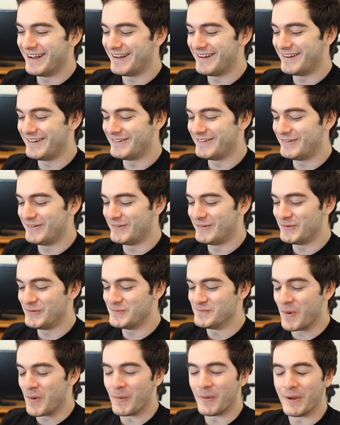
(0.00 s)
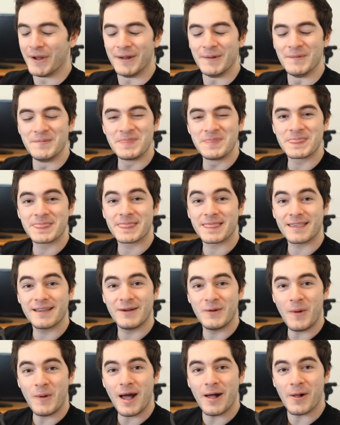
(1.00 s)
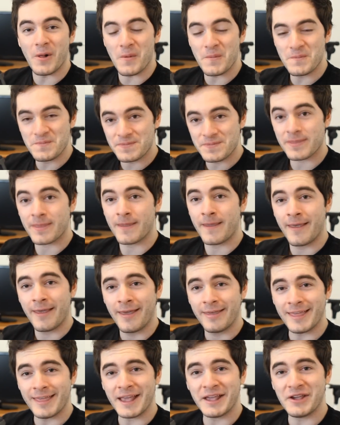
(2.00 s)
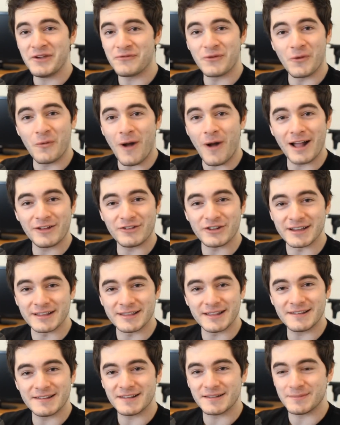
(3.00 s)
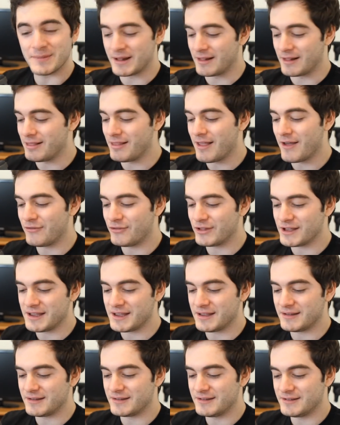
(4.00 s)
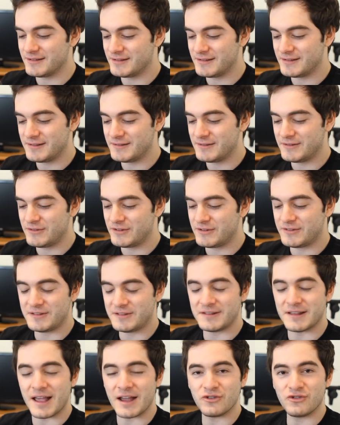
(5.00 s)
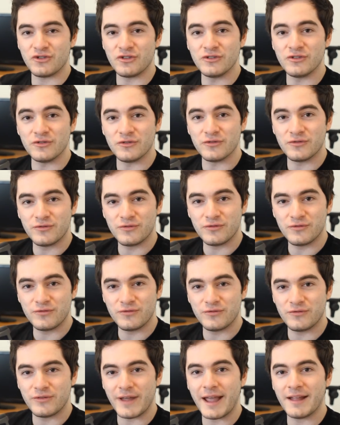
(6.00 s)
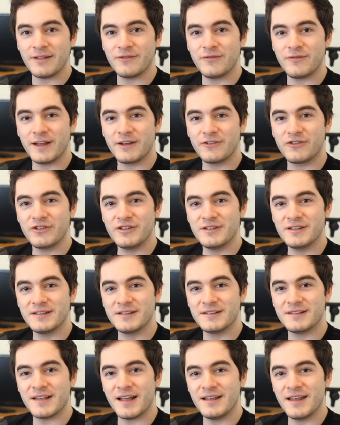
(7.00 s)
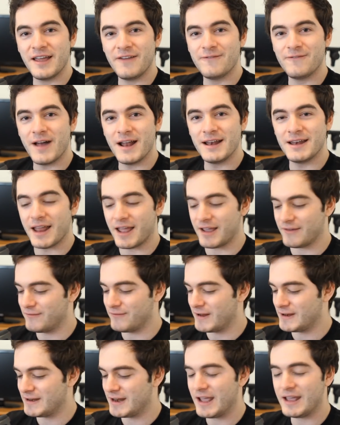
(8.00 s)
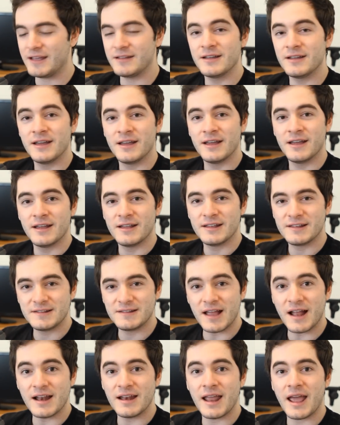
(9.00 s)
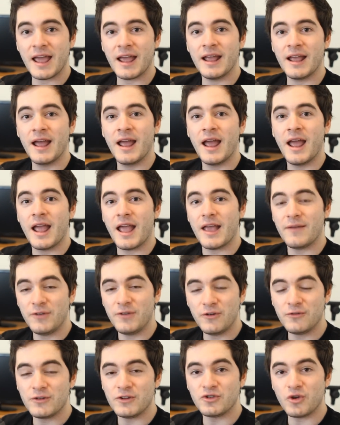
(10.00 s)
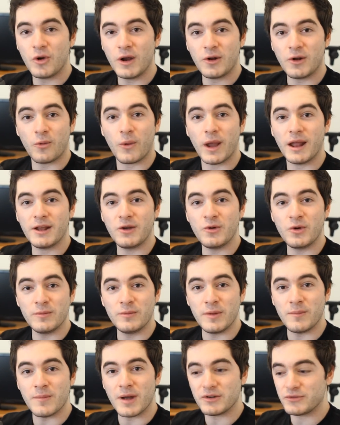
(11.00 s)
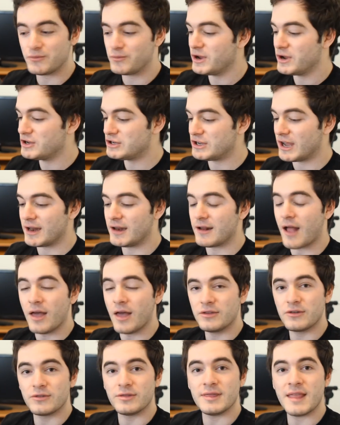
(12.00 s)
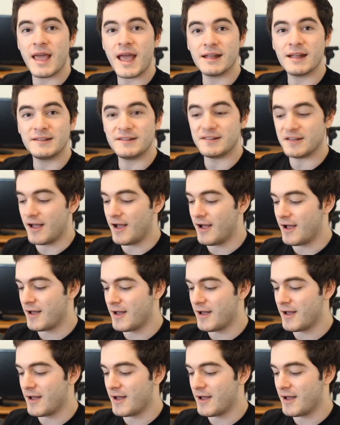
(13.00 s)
Oh, boy. Well, thank you for watching. This has been a lovely session of Fanfiction Sunday Fun Day Sunday. If you've enjoyed, a rating would be much appreciated. Other than that,